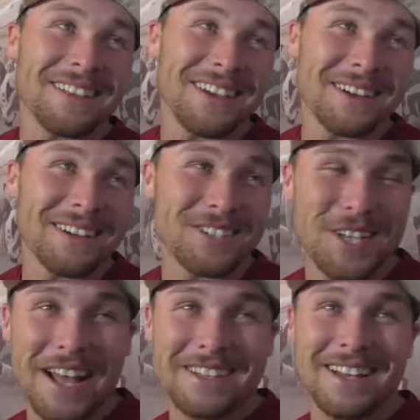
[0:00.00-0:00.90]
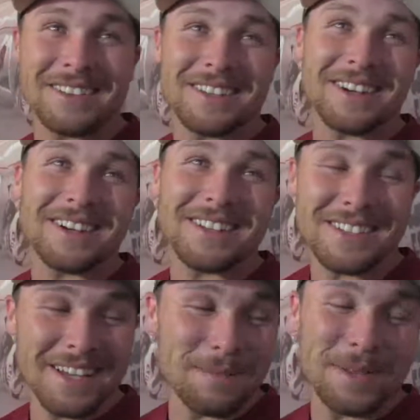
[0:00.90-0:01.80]
down there. You know, Chad's out there.
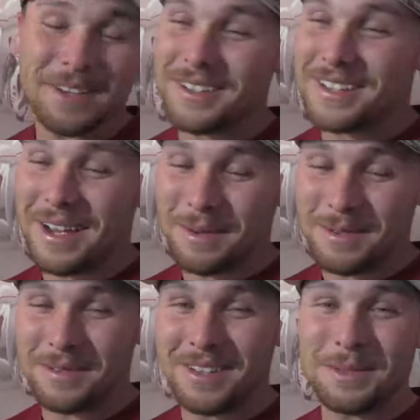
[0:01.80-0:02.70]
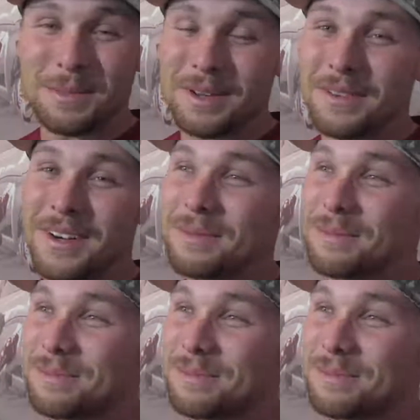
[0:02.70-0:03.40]
He's giving me a good time. He's pretty funny.